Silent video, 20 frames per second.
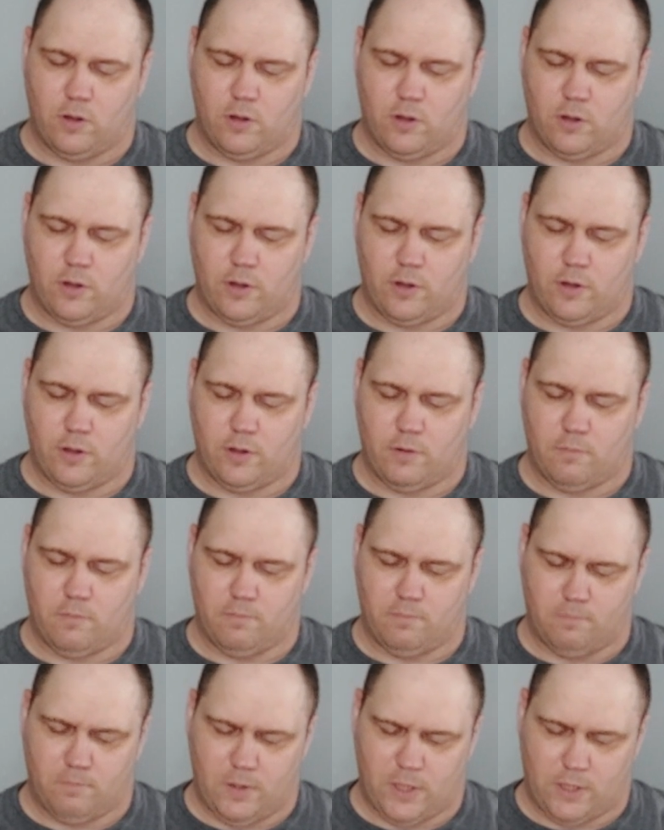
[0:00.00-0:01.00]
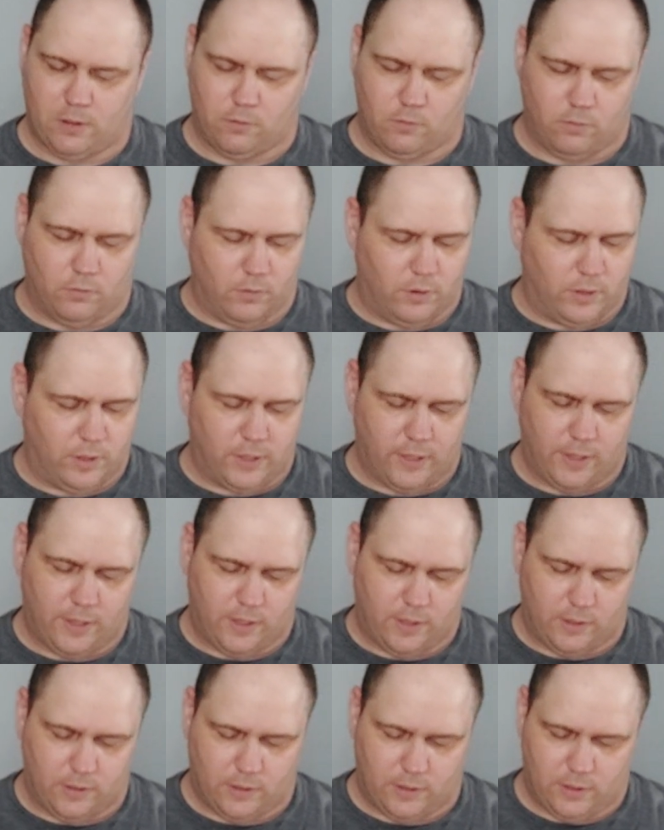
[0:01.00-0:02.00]
on metal,
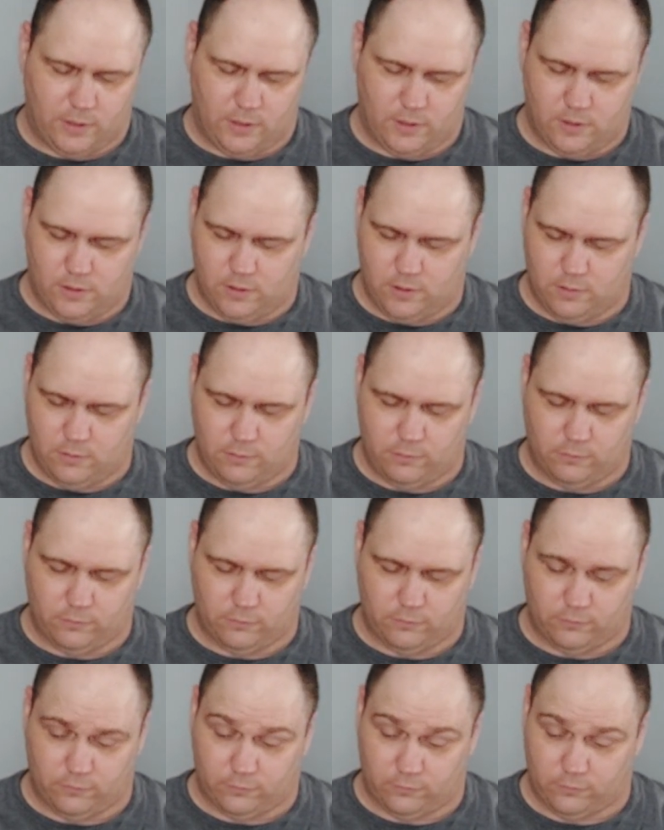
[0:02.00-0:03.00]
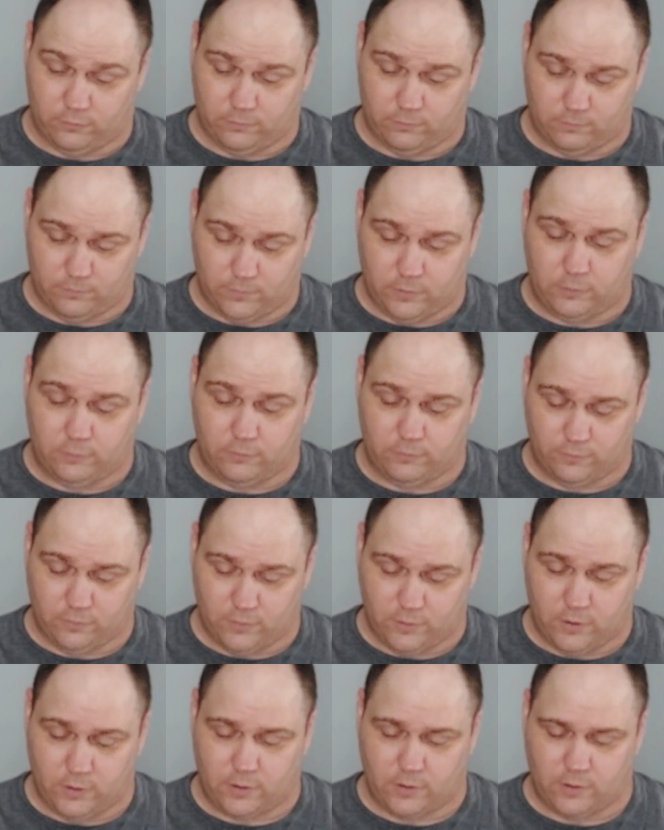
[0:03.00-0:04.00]
and it's
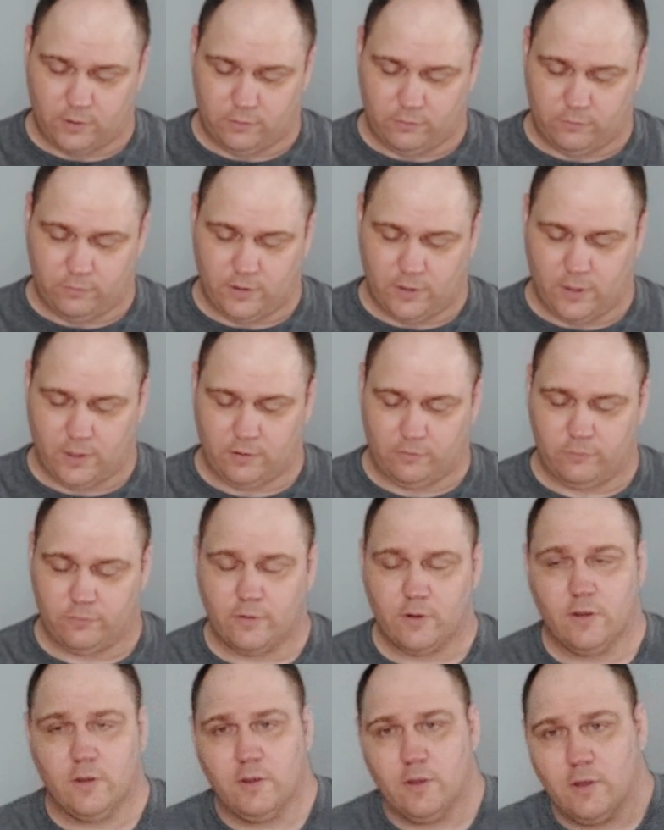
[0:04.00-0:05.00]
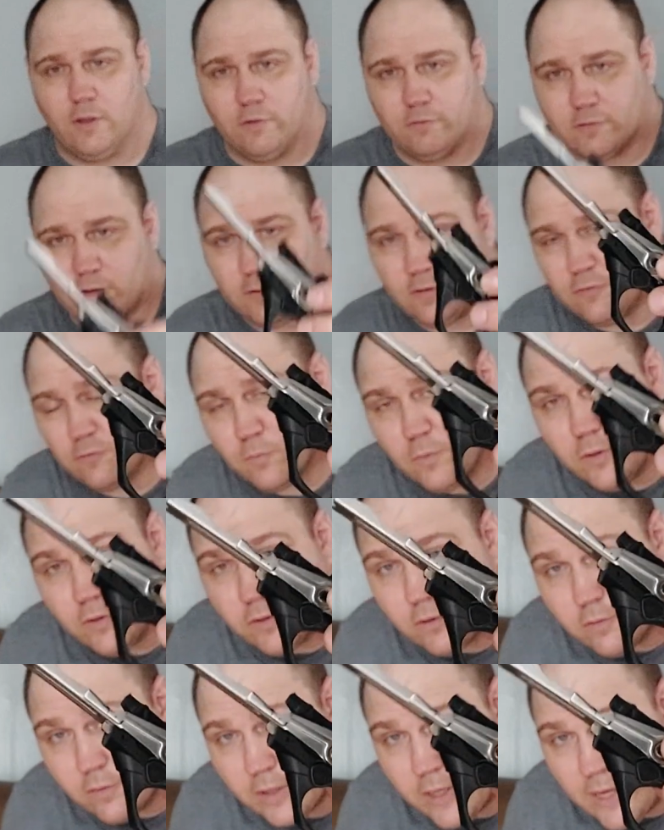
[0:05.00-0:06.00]
slick, it's nice. It's got this
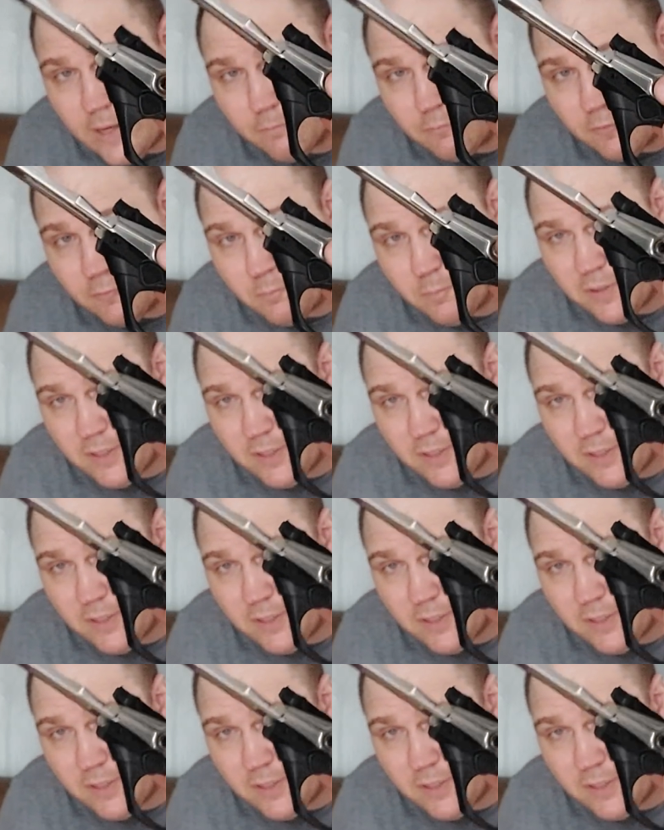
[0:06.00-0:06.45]
one little captive